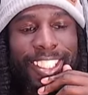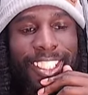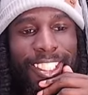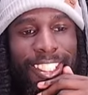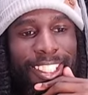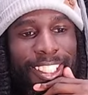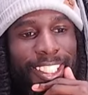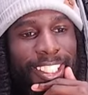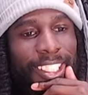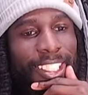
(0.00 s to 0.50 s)

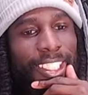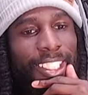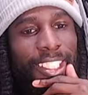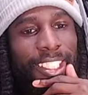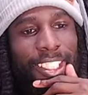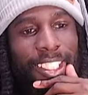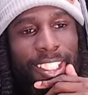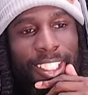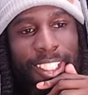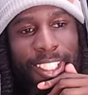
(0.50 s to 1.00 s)

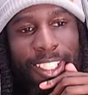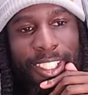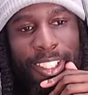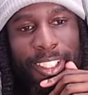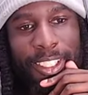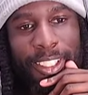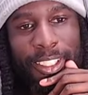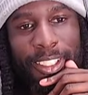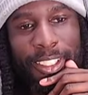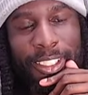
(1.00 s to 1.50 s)

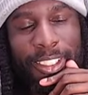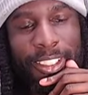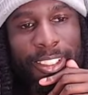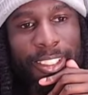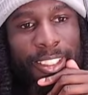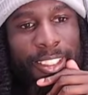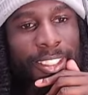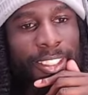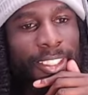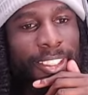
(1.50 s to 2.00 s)

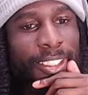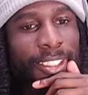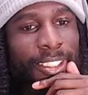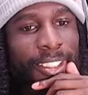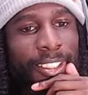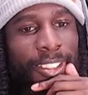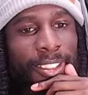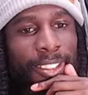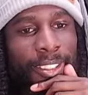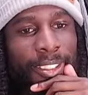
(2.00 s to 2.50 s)

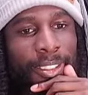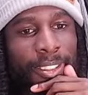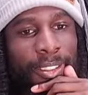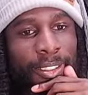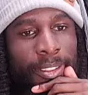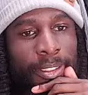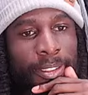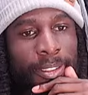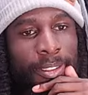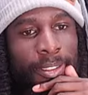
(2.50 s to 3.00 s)

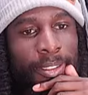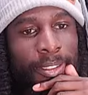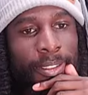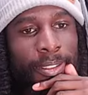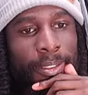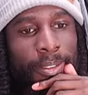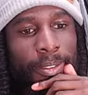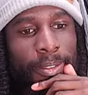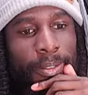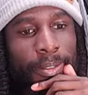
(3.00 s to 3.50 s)

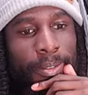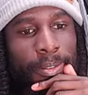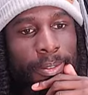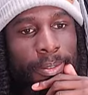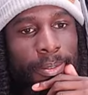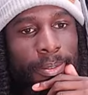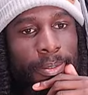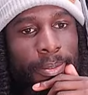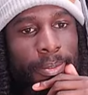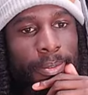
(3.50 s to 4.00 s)

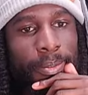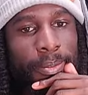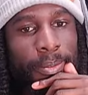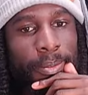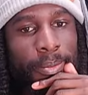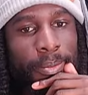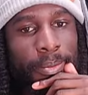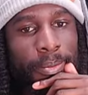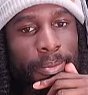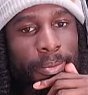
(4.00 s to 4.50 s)

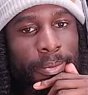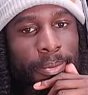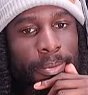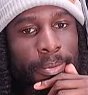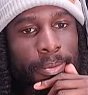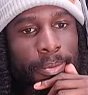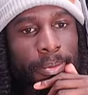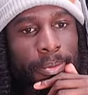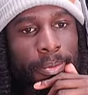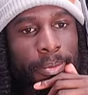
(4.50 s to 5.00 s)

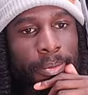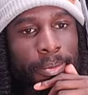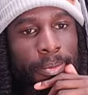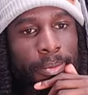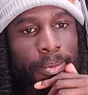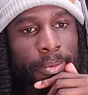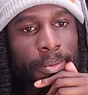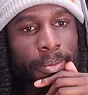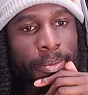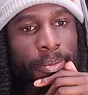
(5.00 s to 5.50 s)

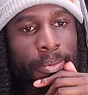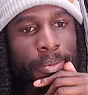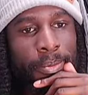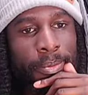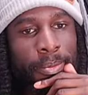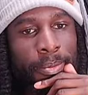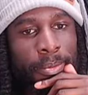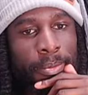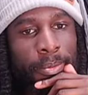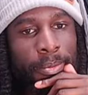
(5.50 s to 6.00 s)

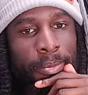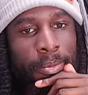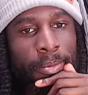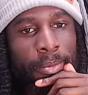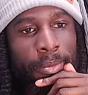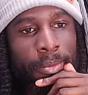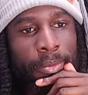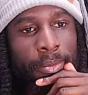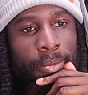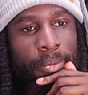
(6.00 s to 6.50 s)

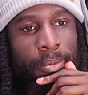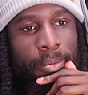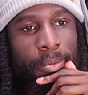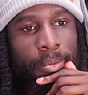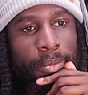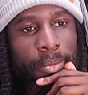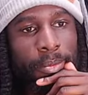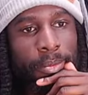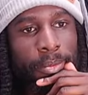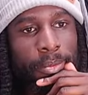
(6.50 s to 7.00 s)

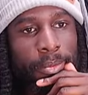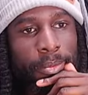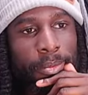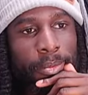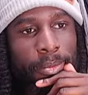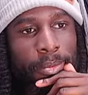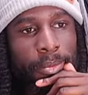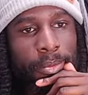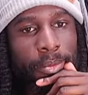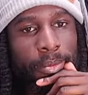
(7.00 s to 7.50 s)

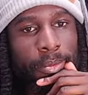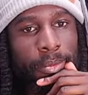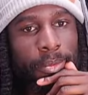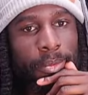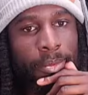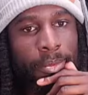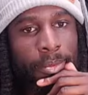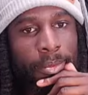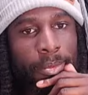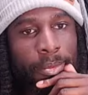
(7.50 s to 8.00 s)
(silent)